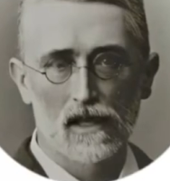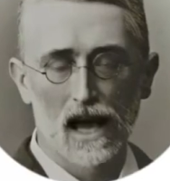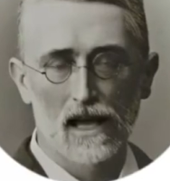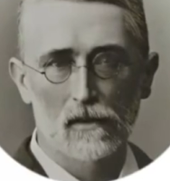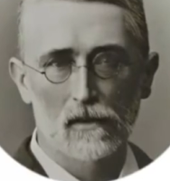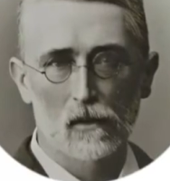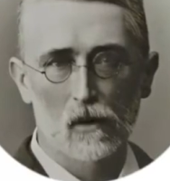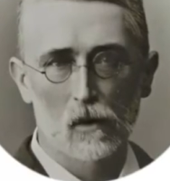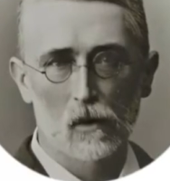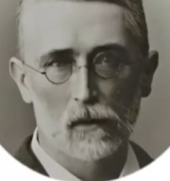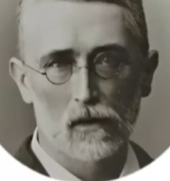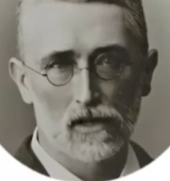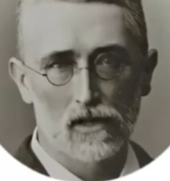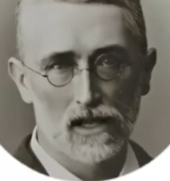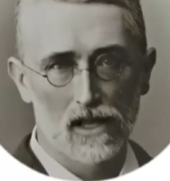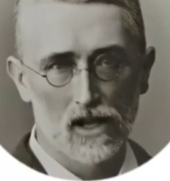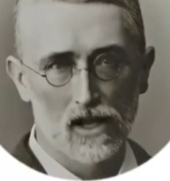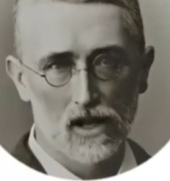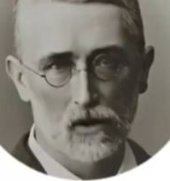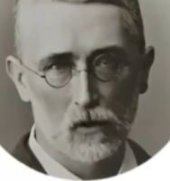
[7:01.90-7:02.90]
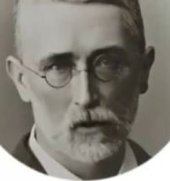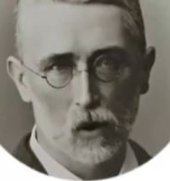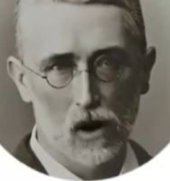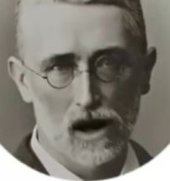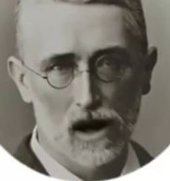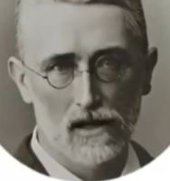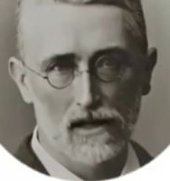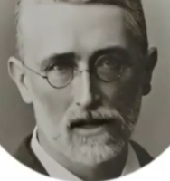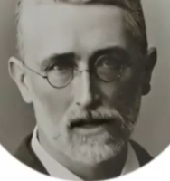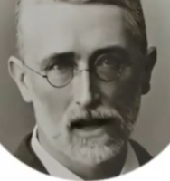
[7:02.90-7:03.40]
At proposition
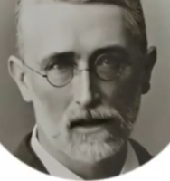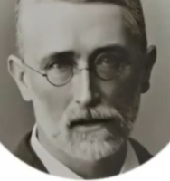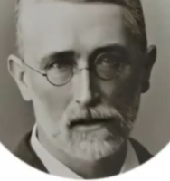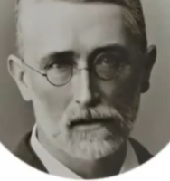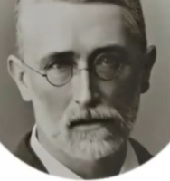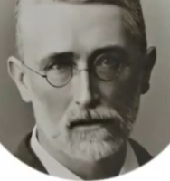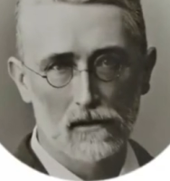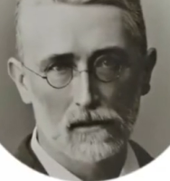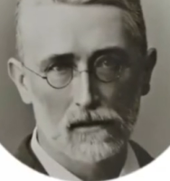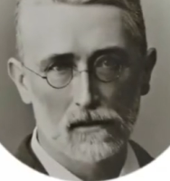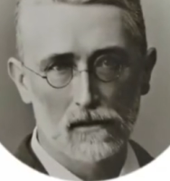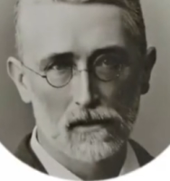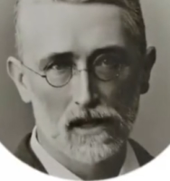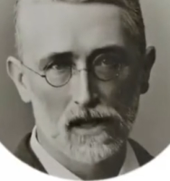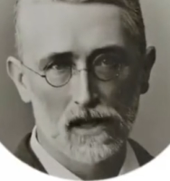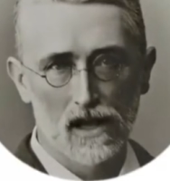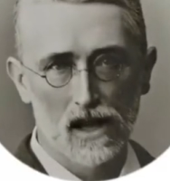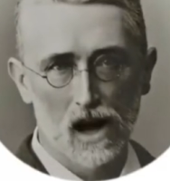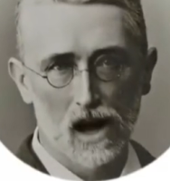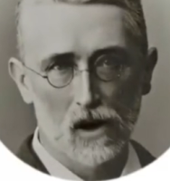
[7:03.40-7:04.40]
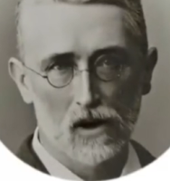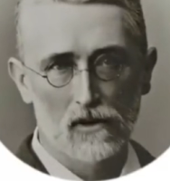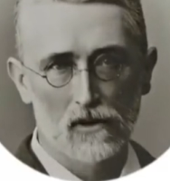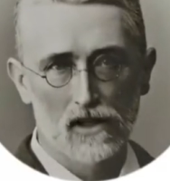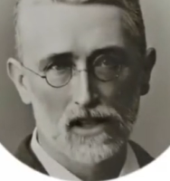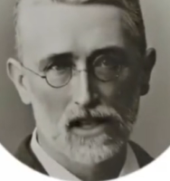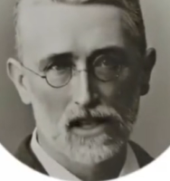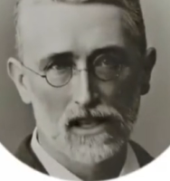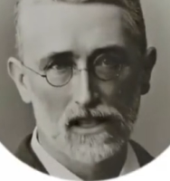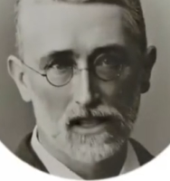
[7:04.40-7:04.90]
1, the
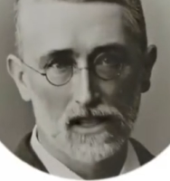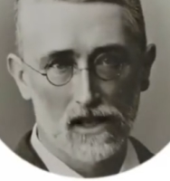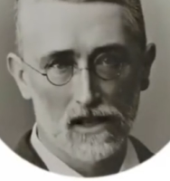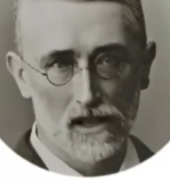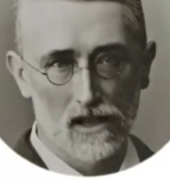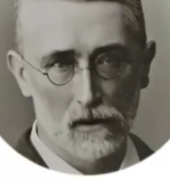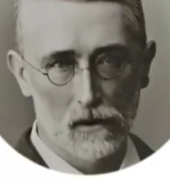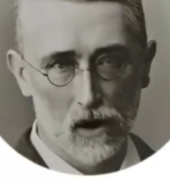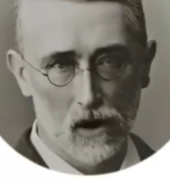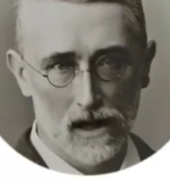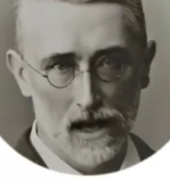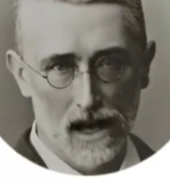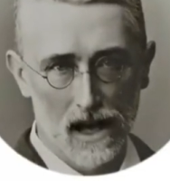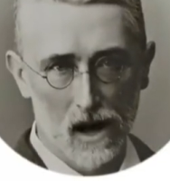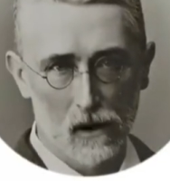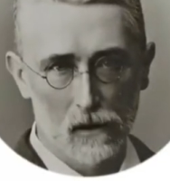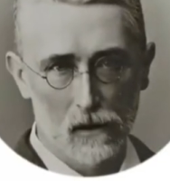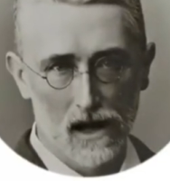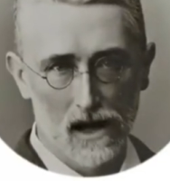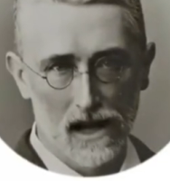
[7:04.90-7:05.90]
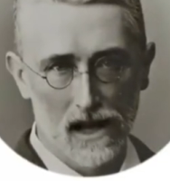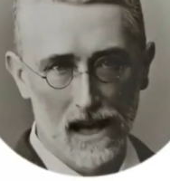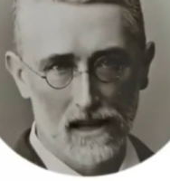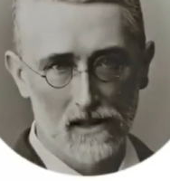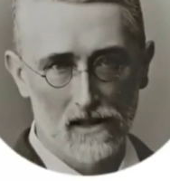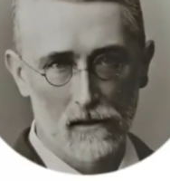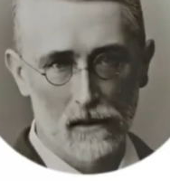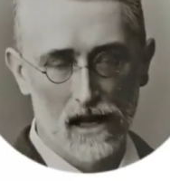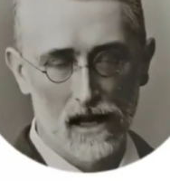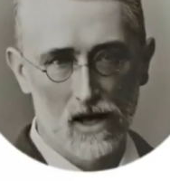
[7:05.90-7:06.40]
coefficients of the polynomial
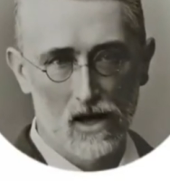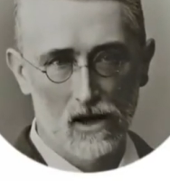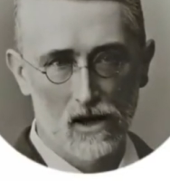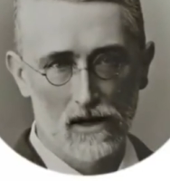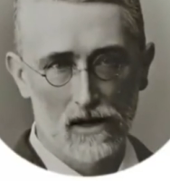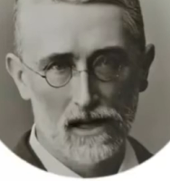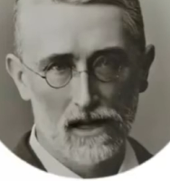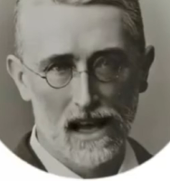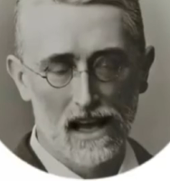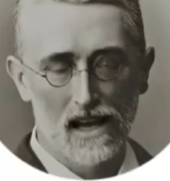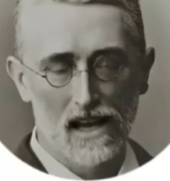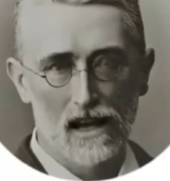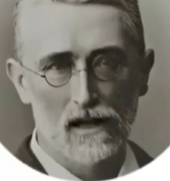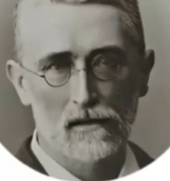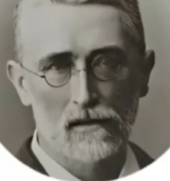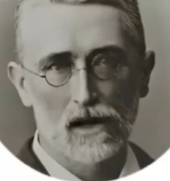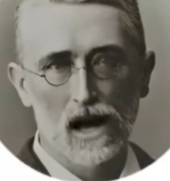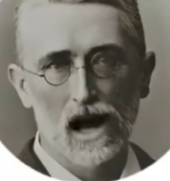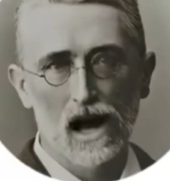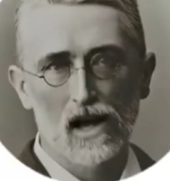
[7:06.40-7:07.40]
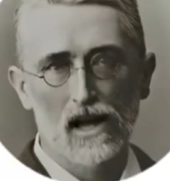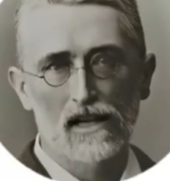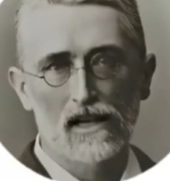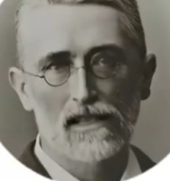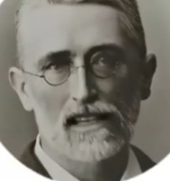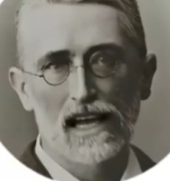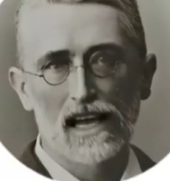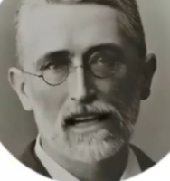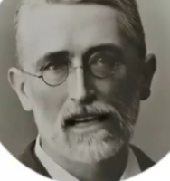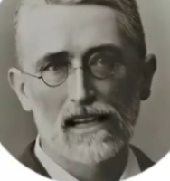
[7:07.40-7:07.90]
f mentioned there are
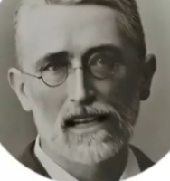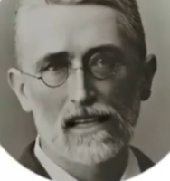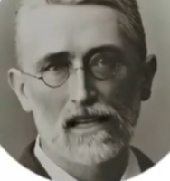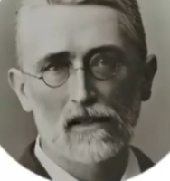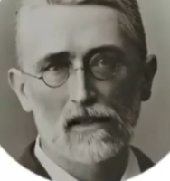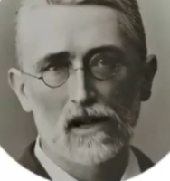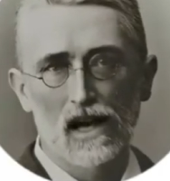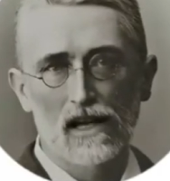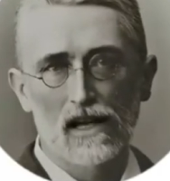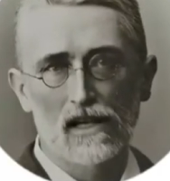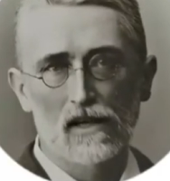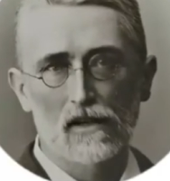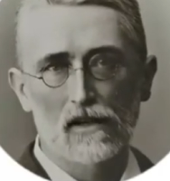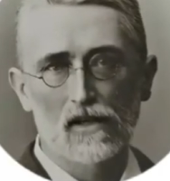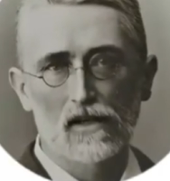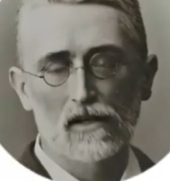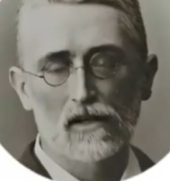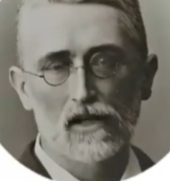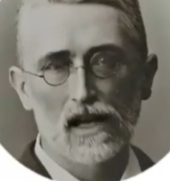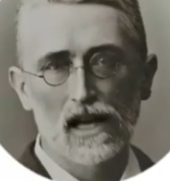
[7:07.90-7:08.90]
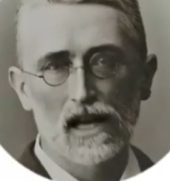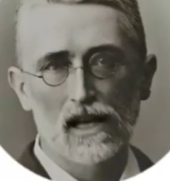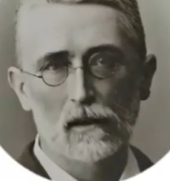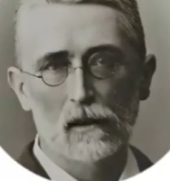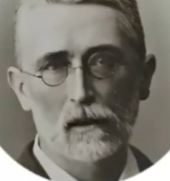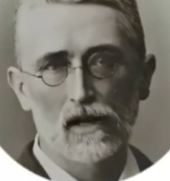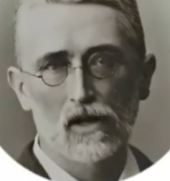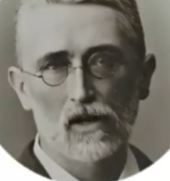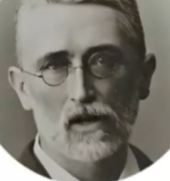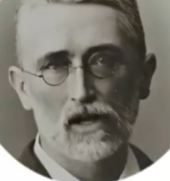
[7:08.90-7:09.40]
exactly the values of the
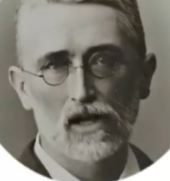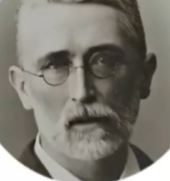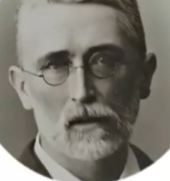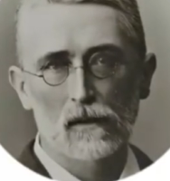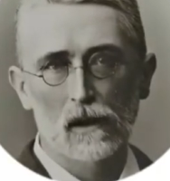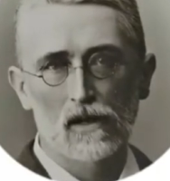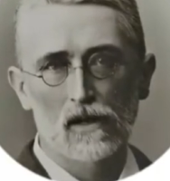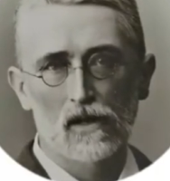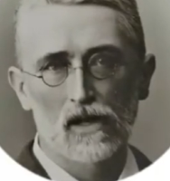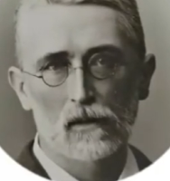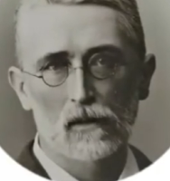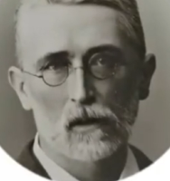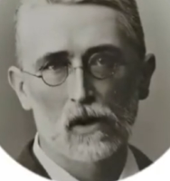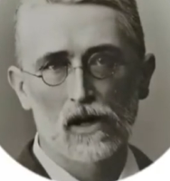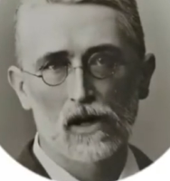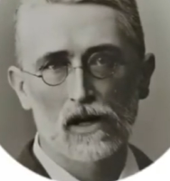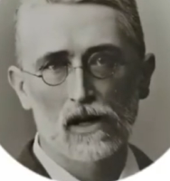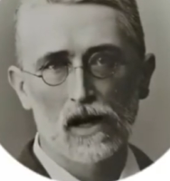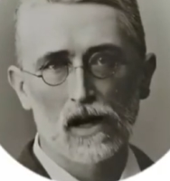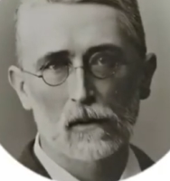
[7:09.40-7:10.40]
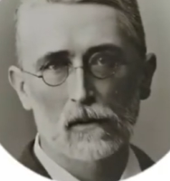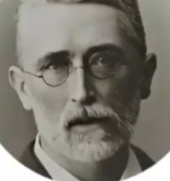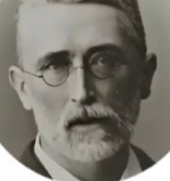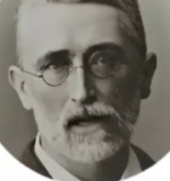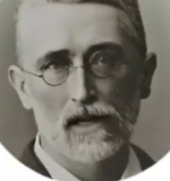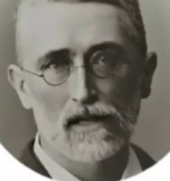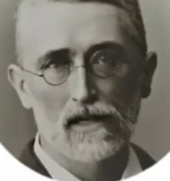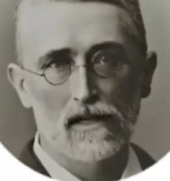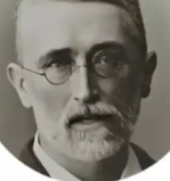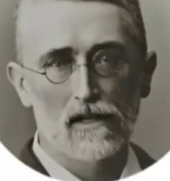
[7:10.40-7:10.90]
elementary symmetric
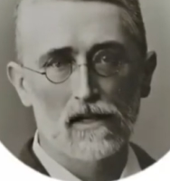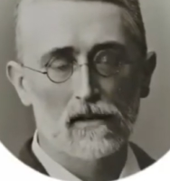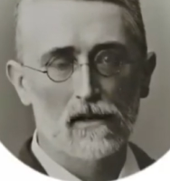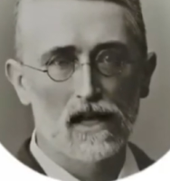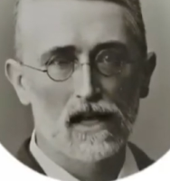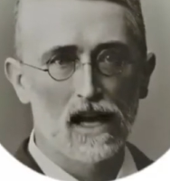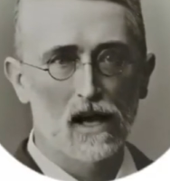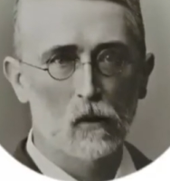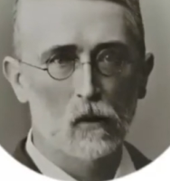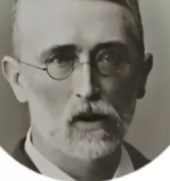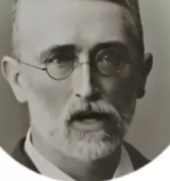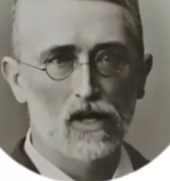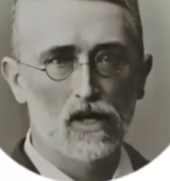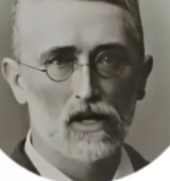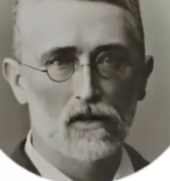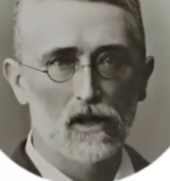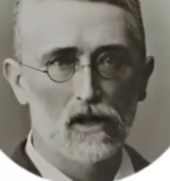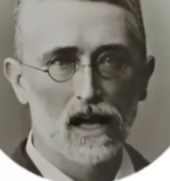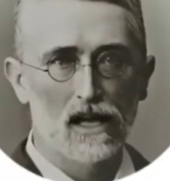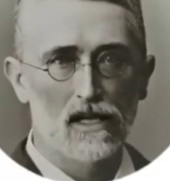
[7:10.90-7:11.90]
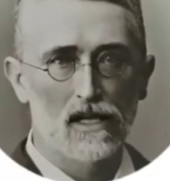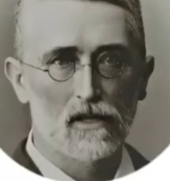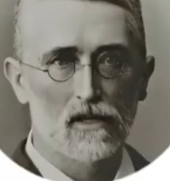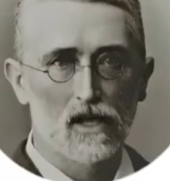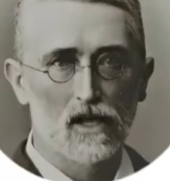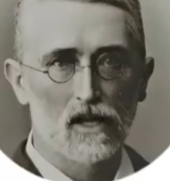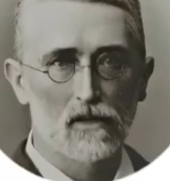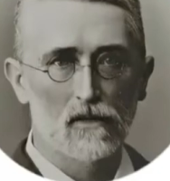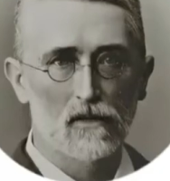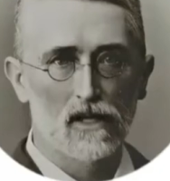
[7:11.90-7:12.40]
polynomials, in which the
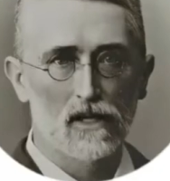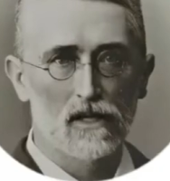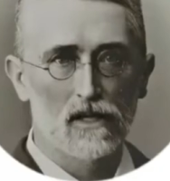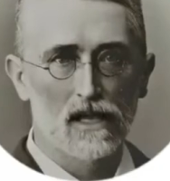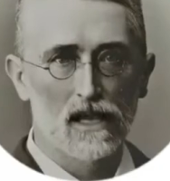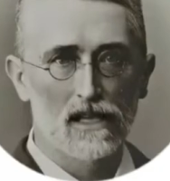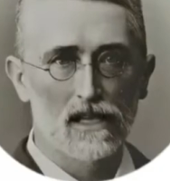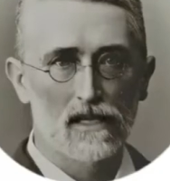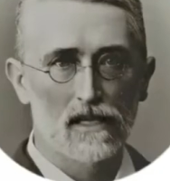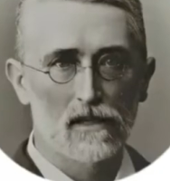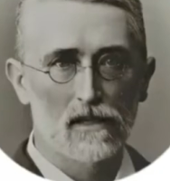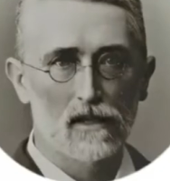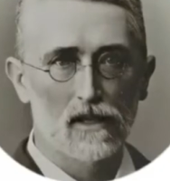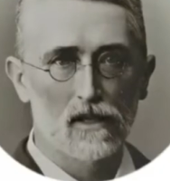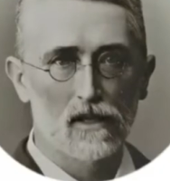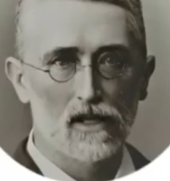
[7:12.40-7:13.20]
values are filled in,